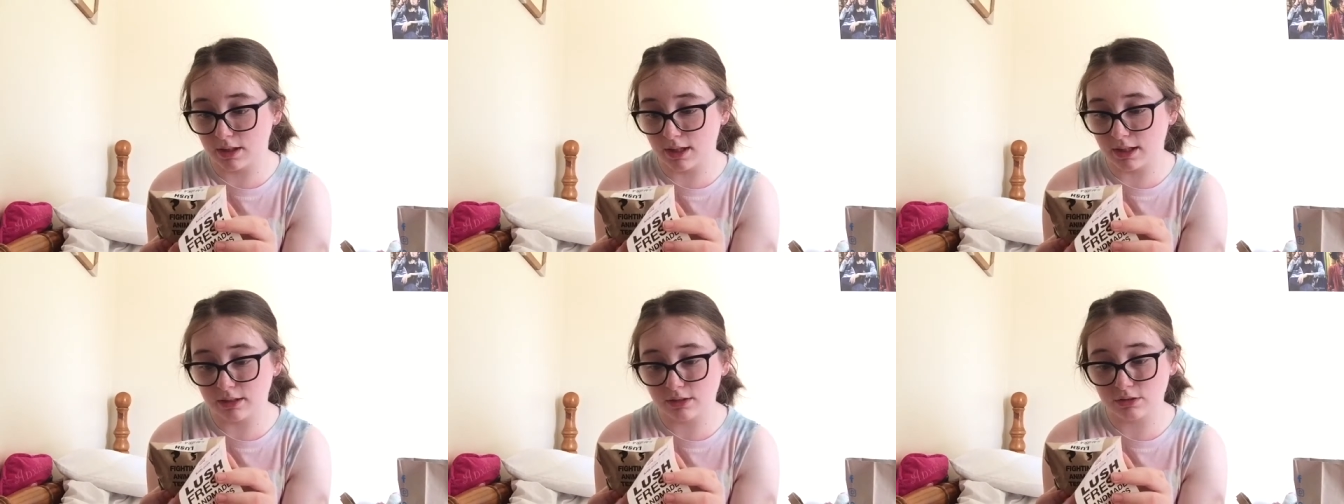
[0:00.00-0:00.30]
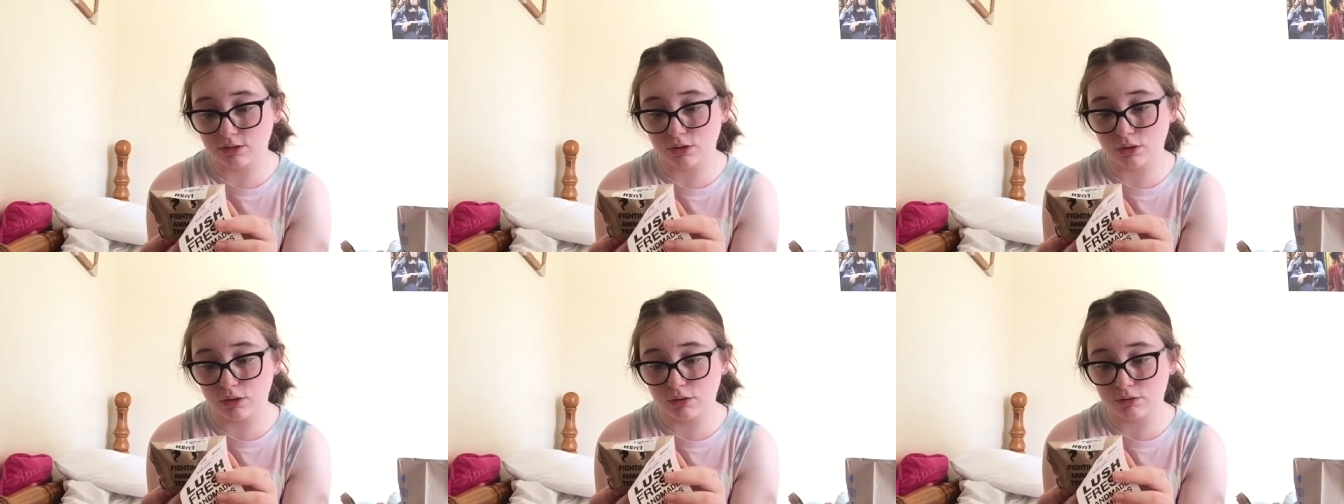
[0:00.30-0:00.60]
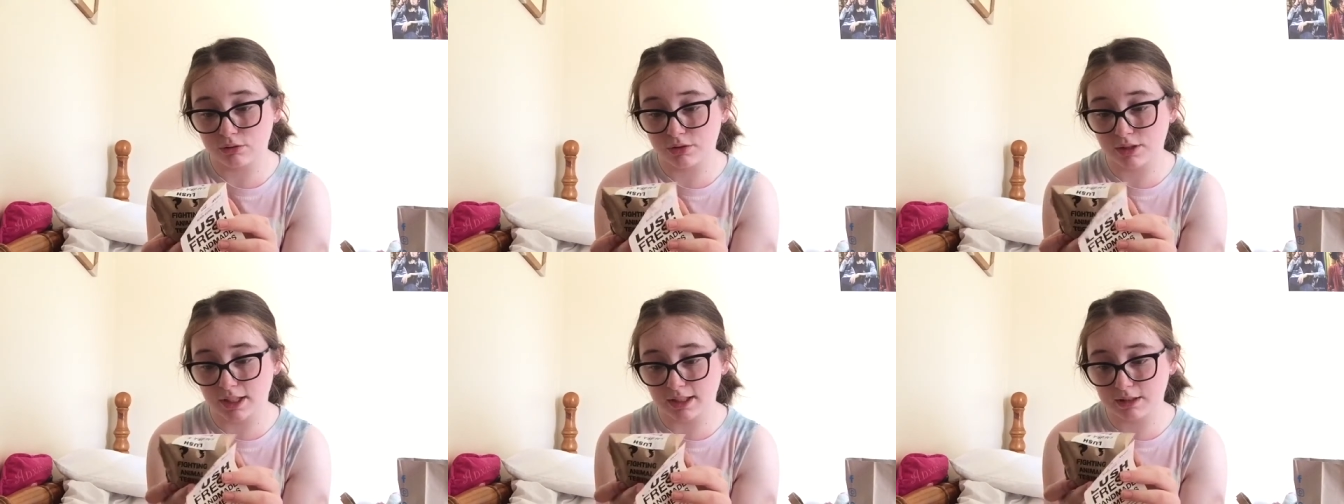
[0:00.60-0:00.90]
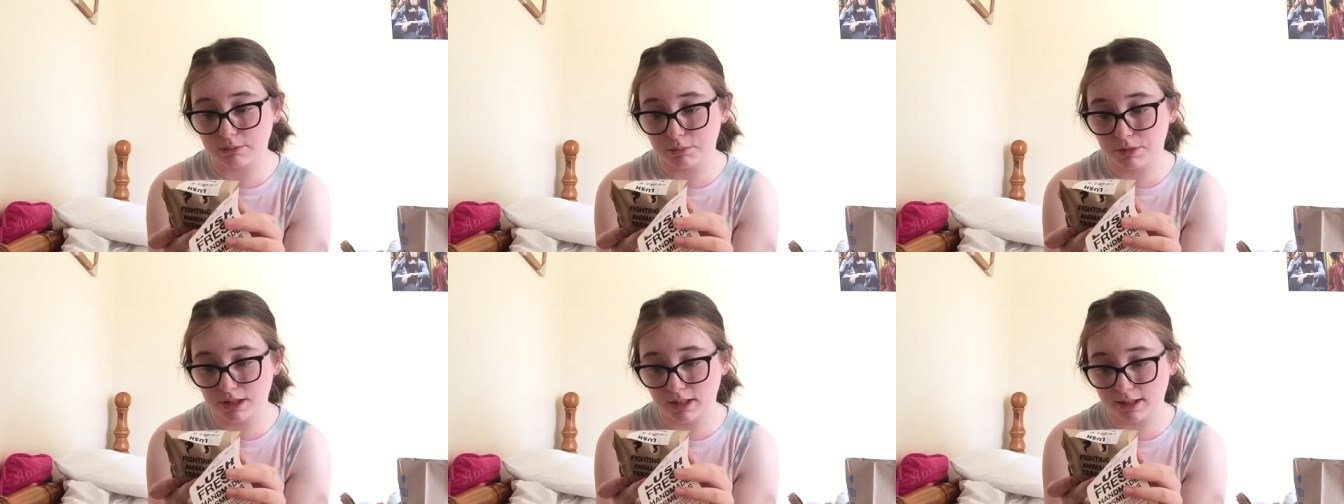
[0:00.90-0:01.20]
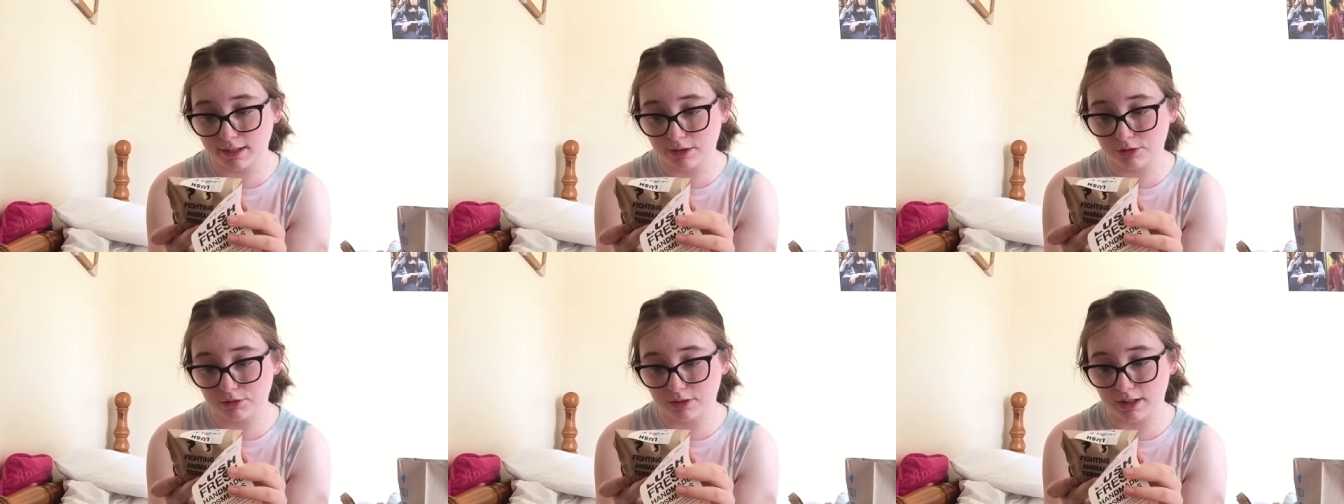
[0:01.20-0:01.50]
and it's got jasmine
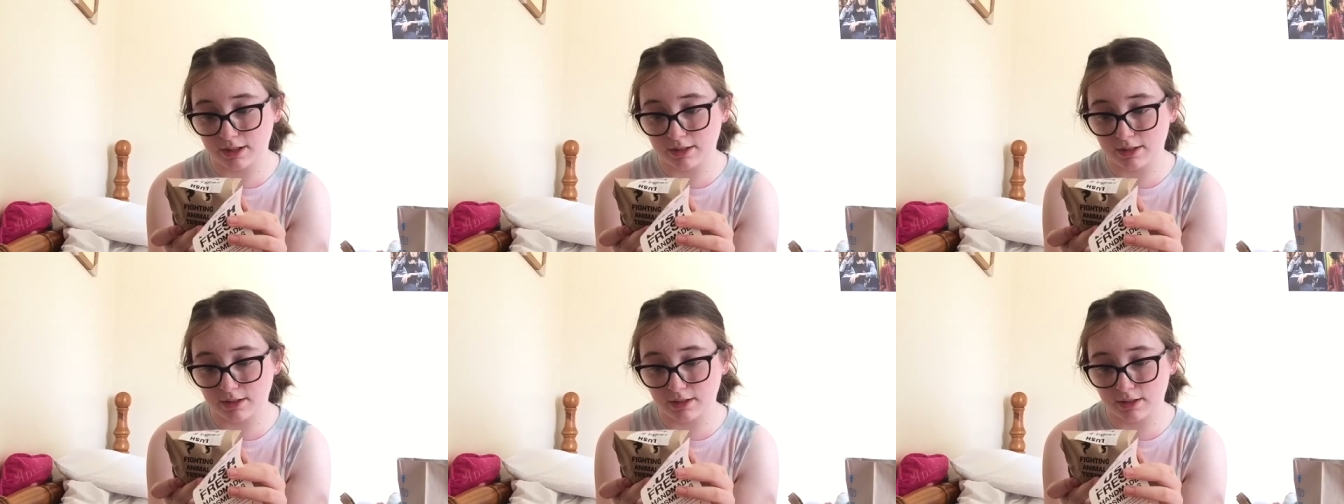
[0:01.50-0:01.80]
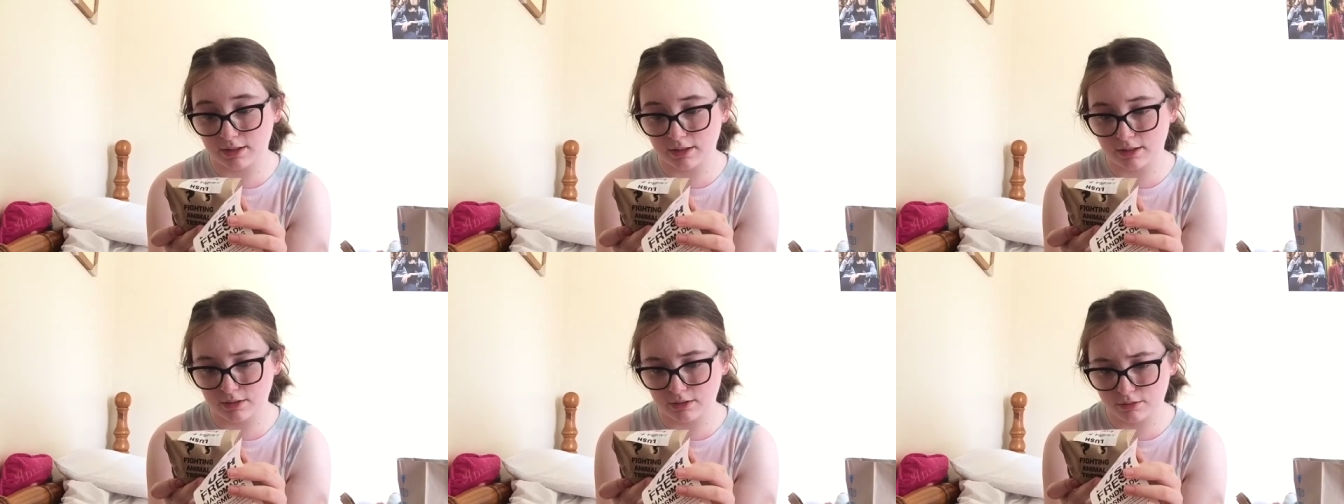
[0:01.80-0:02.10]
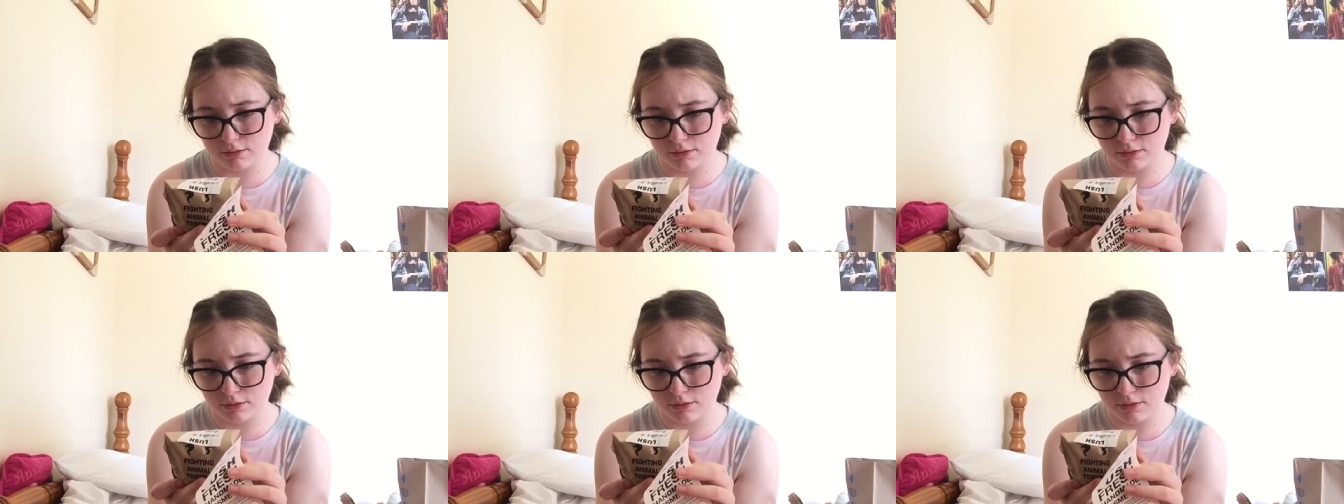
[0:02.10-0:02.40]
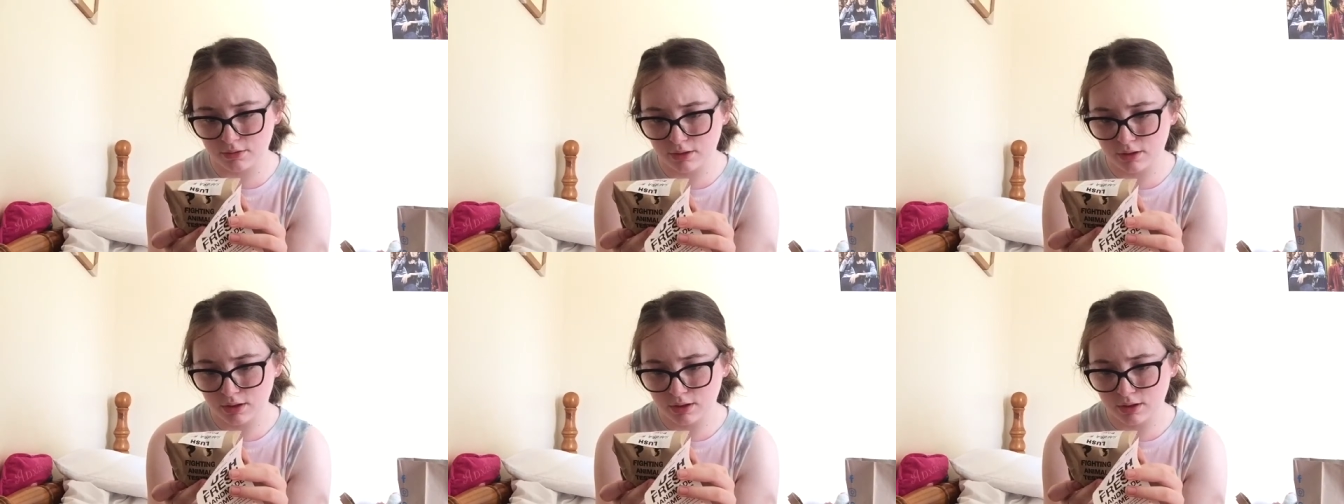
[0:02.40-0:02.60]
extract in it or